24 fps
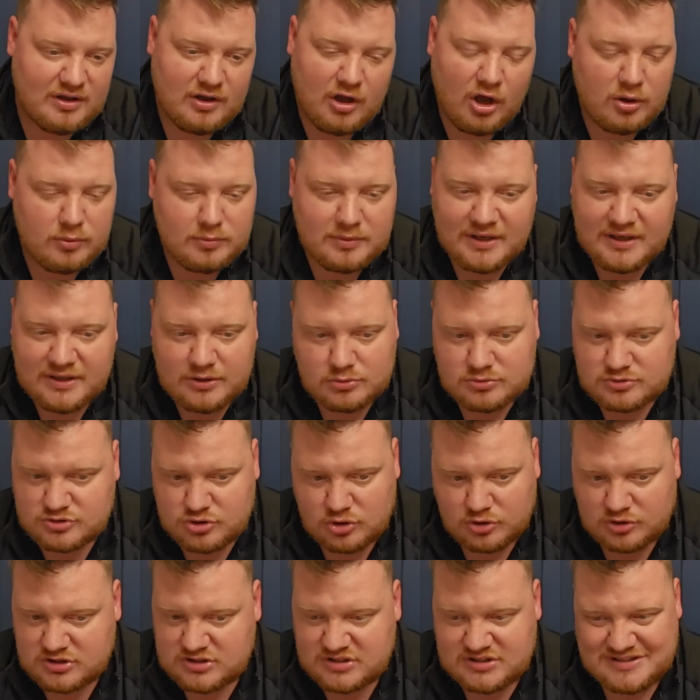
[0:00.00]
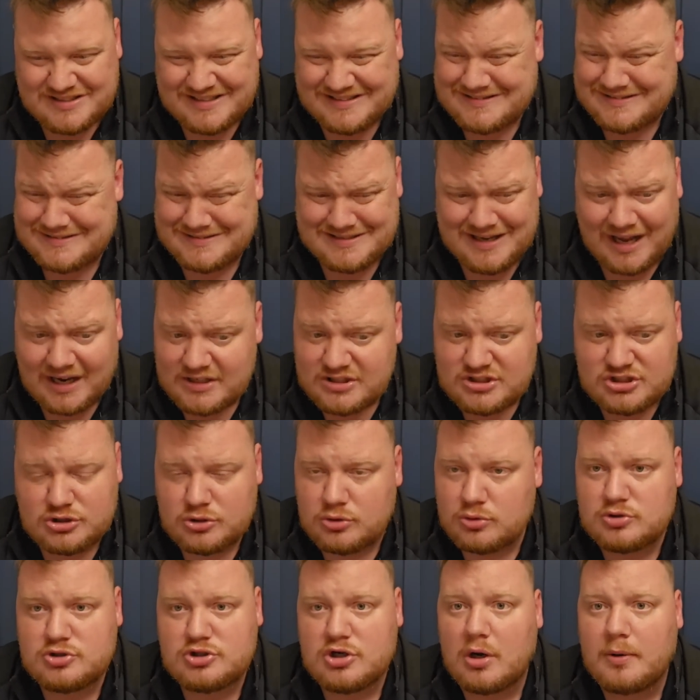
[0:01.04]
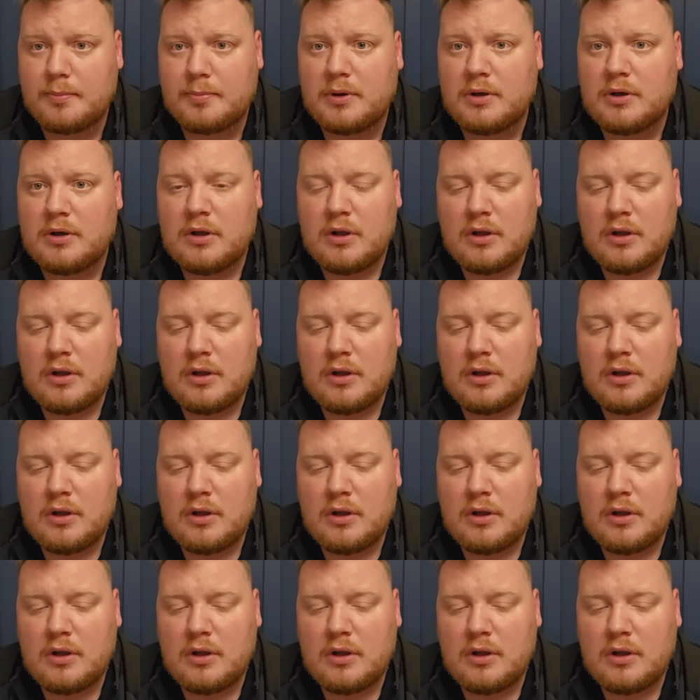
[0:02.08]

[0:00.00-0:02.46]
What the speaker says: O'Neill's done a sensational job